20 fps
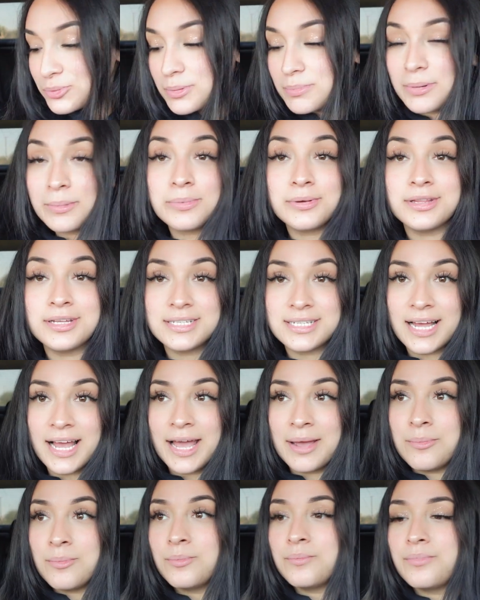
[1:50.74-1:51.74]
remember the
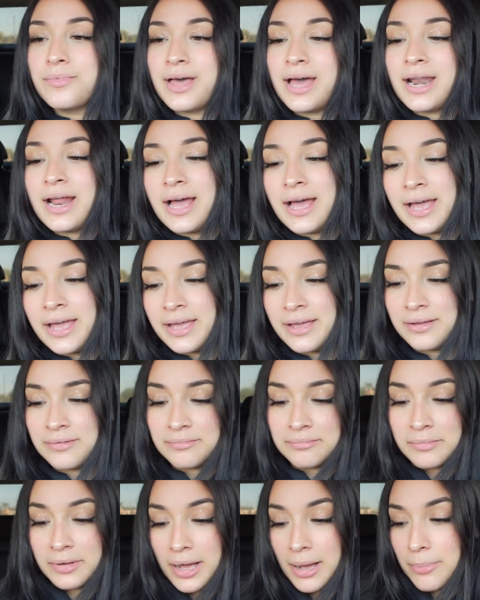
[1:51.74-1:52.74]
time that I
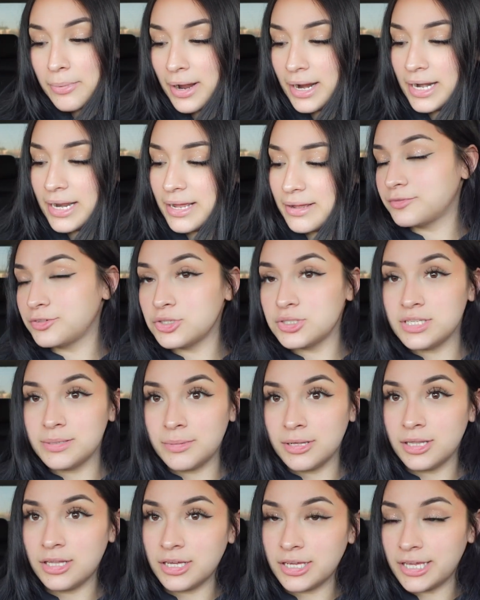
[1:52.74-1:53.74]
got pregnant. If you see
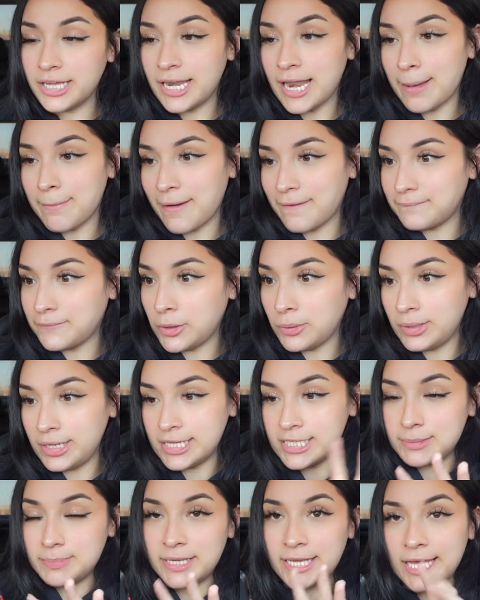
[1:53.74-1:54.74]
me looking at my phone,
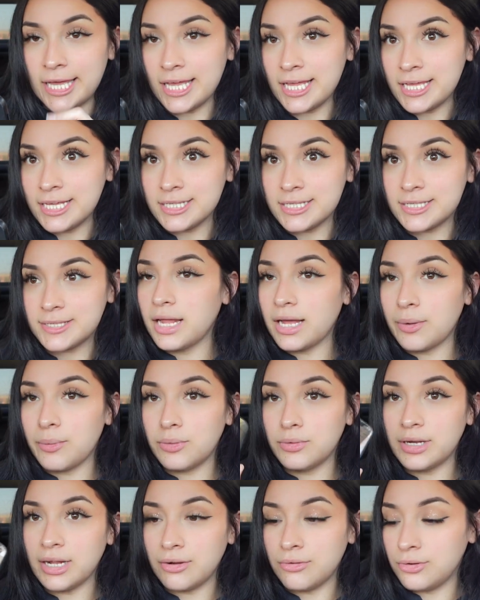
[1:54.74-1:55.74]
is because I
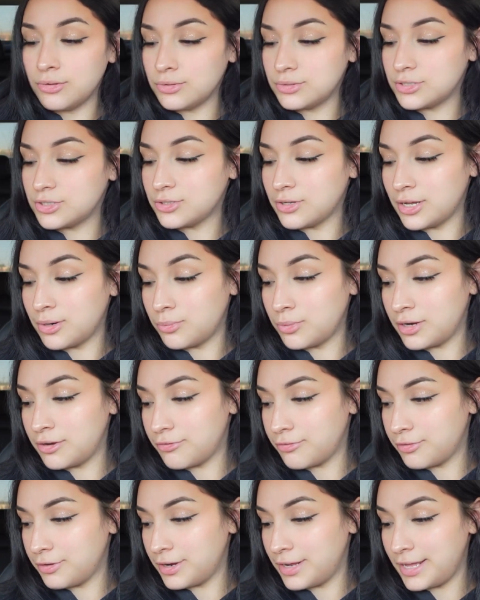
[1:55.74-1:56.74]
wrote down notes so I
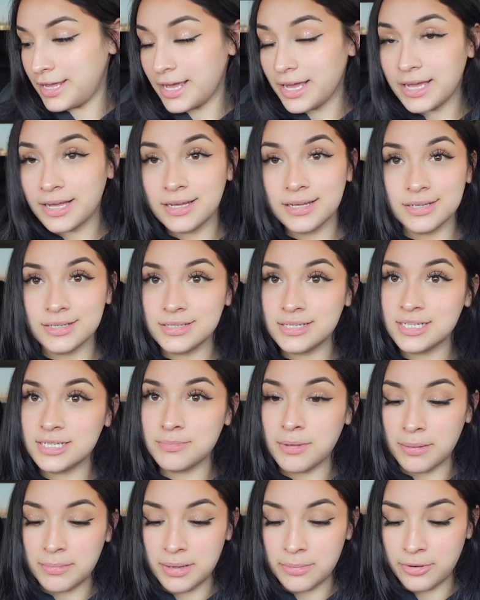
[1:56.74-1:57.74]
wouldn't forget, because this
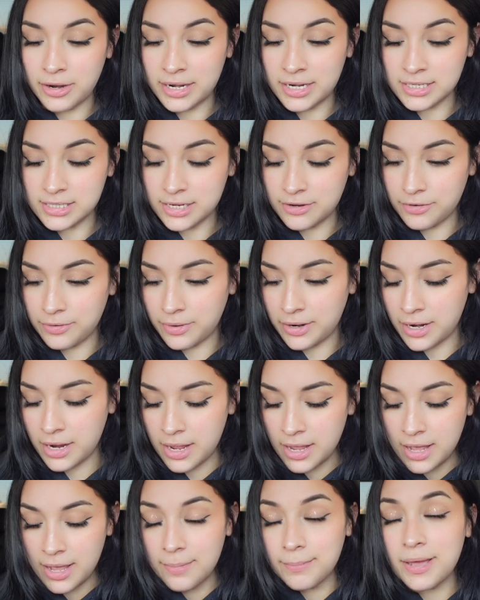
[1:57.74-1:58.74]
mommy brain is everywhere.
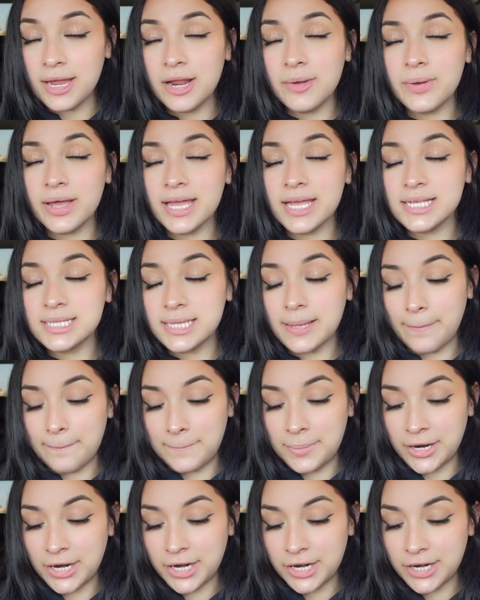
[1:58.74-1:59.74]
But anyways, the
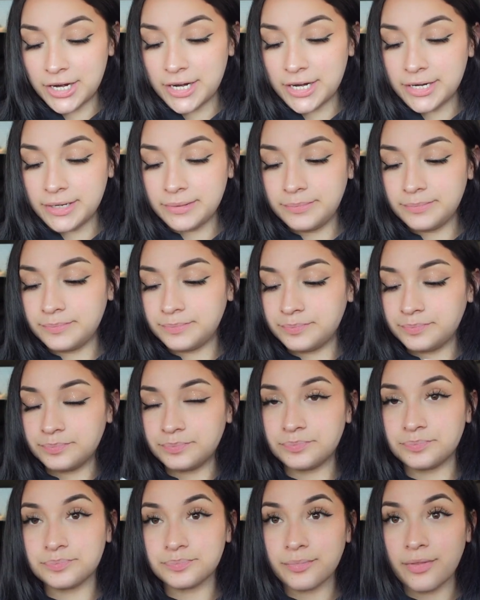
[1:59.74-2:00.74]
burger
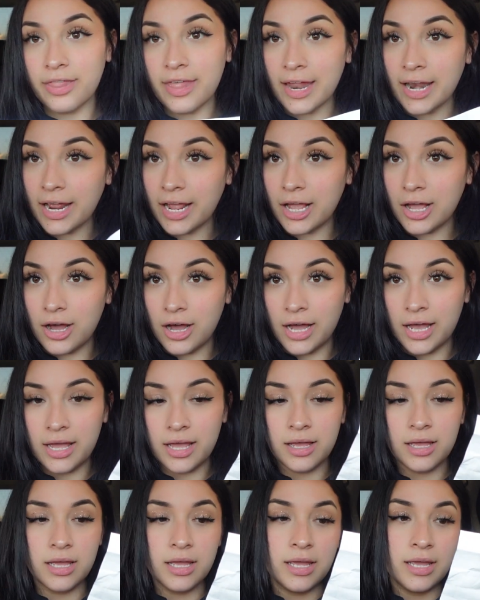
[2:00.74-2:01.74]
that I got,
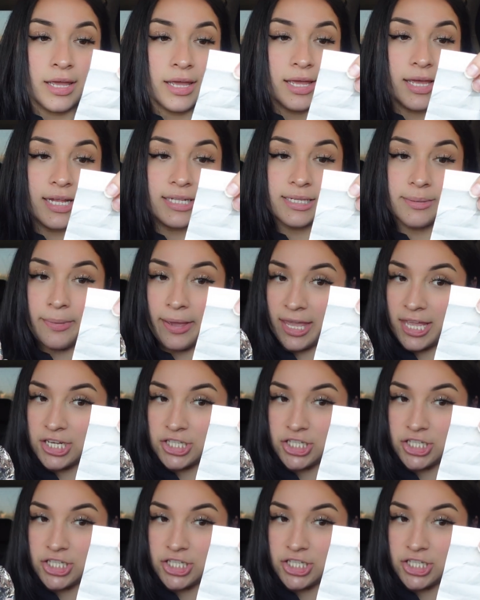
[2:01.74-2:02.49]
it's a bacon